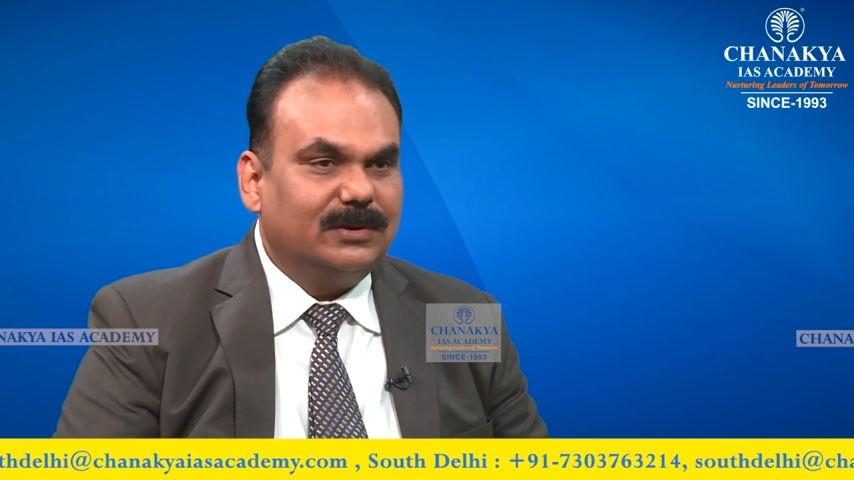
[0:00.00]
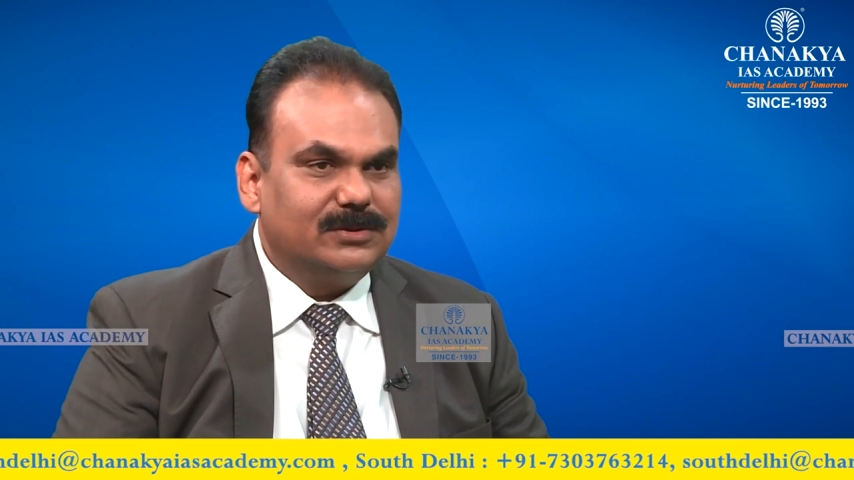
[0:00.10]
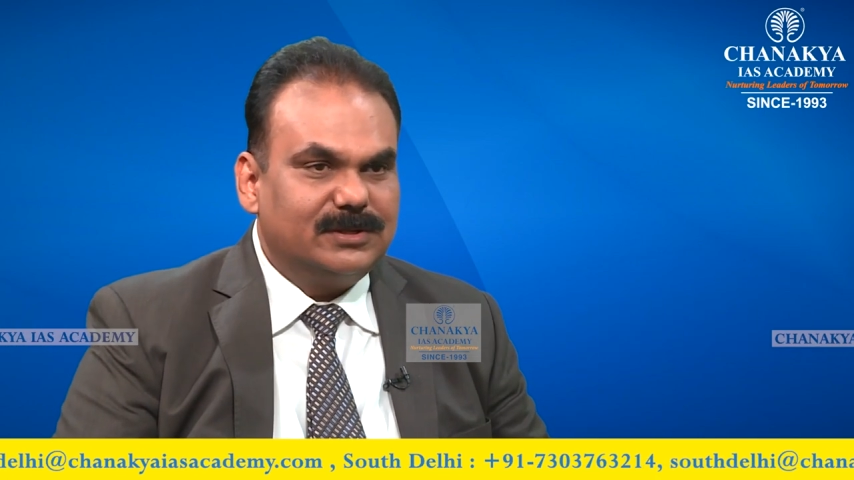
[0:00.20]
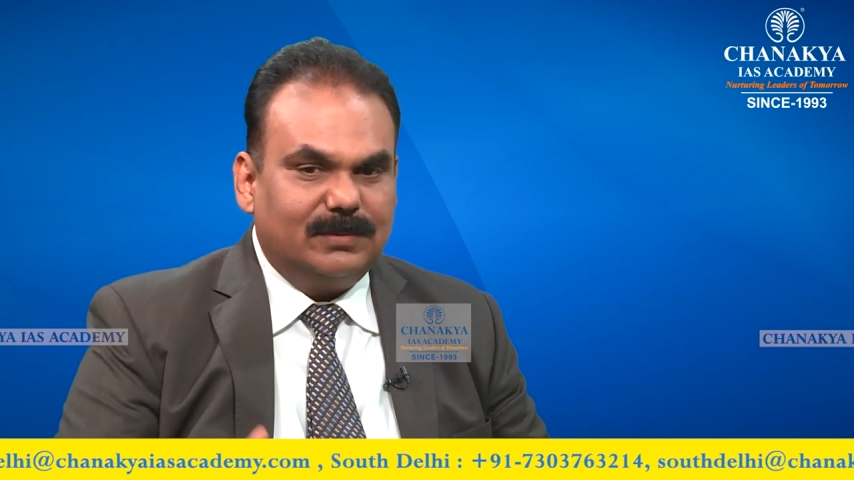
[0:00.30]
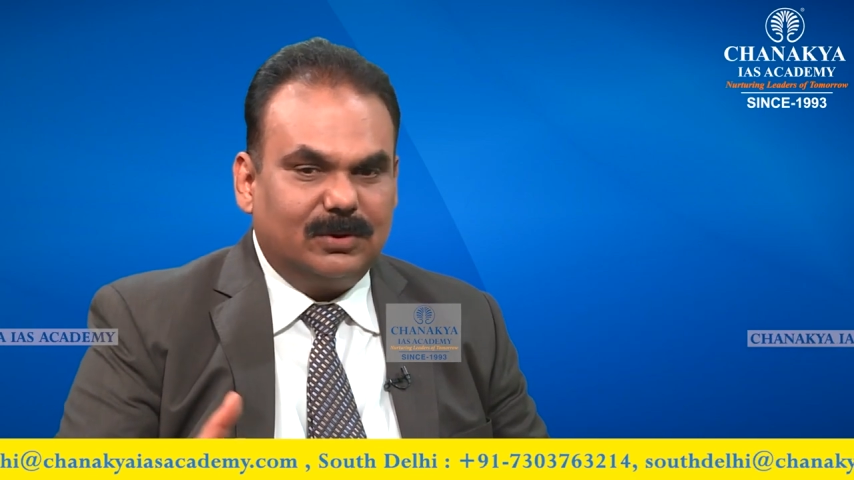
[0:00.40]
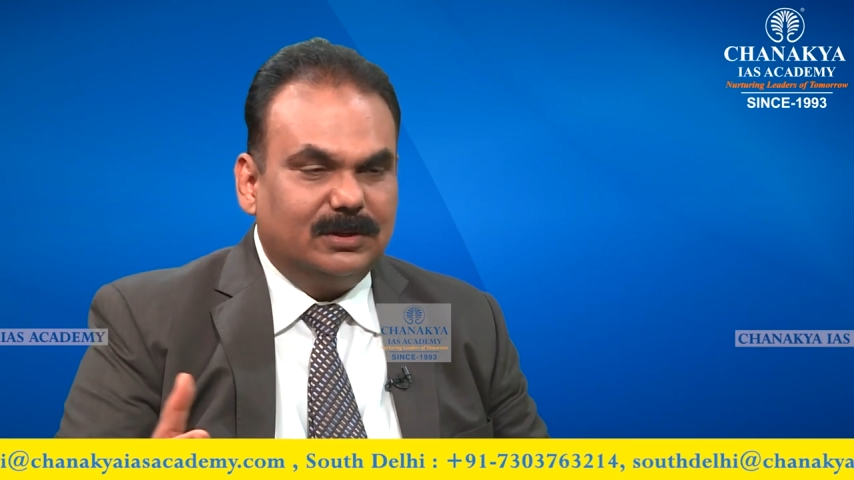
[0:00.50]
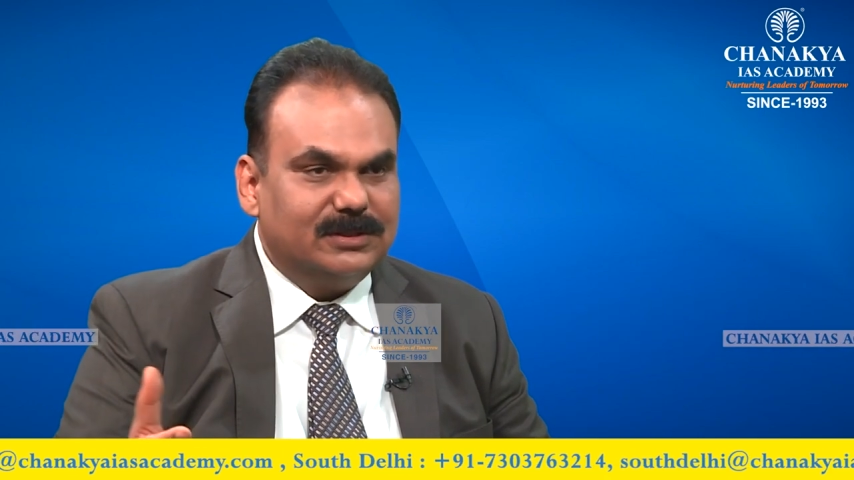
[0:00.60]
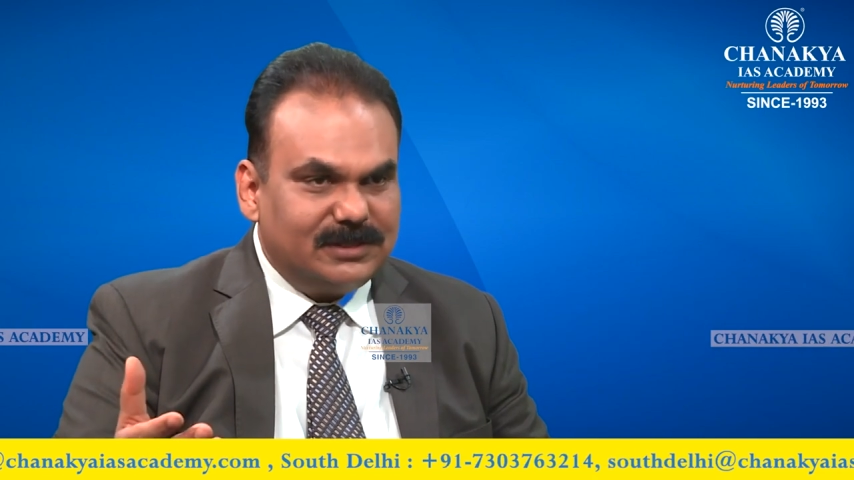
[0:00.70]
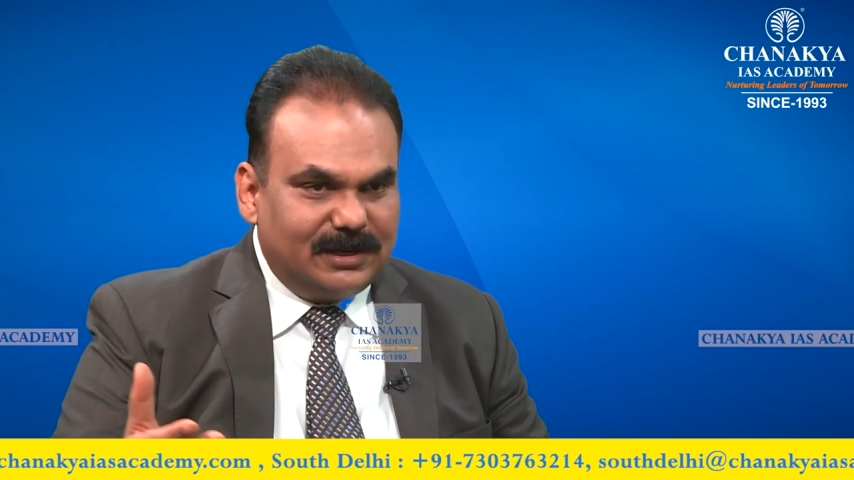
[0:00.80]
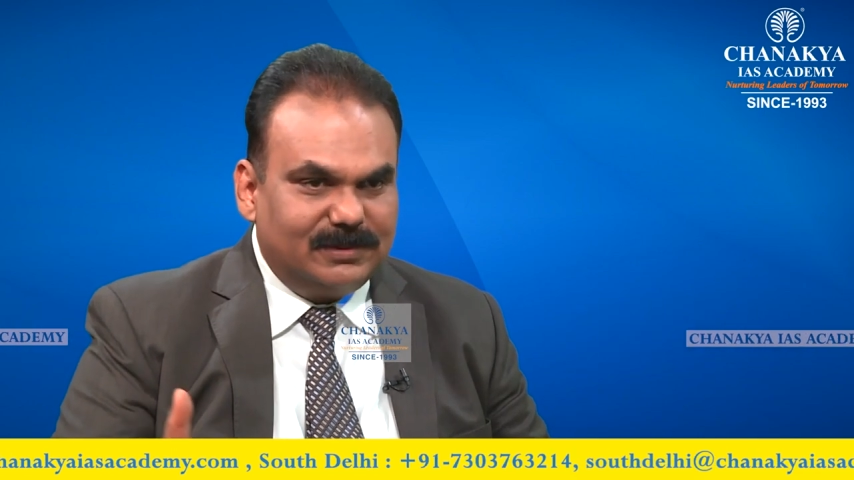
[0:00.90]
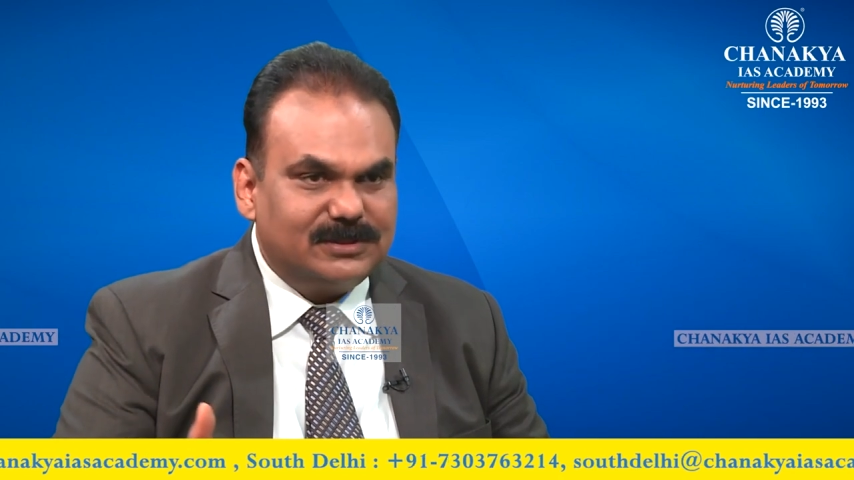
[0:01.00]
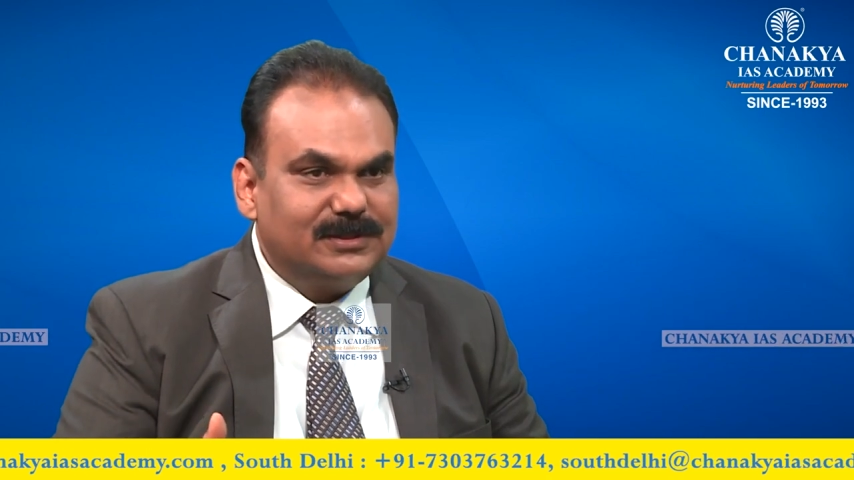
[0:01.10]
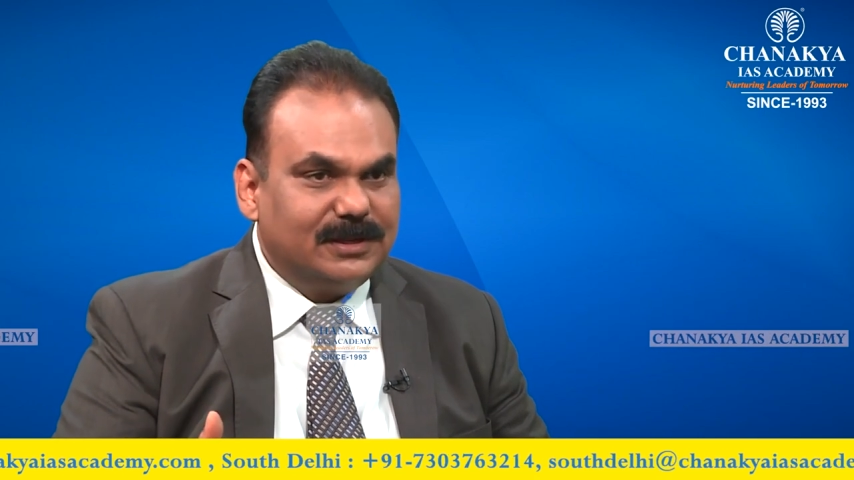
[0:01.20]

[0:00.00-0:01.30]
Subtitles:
to say about the syllabus.